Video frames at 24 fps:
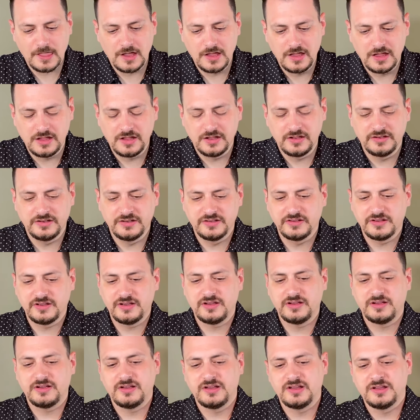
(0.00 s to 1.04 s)
and
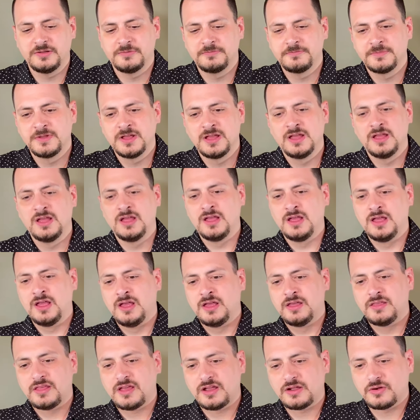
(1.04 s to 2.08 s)
uh,
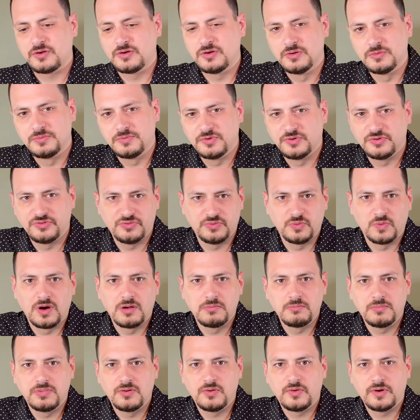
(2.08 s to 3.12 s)
that group was
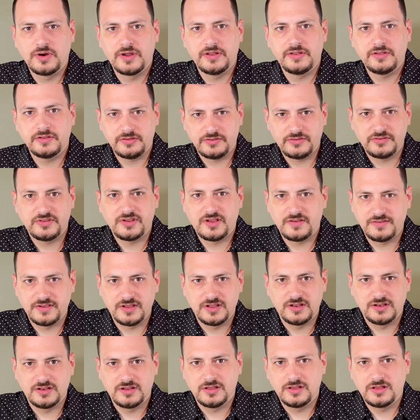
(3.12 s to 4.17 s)
one point
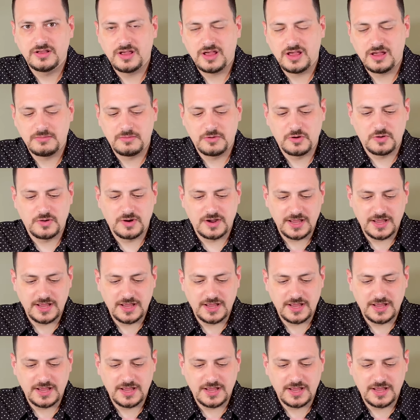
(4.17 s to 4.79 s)
seven M O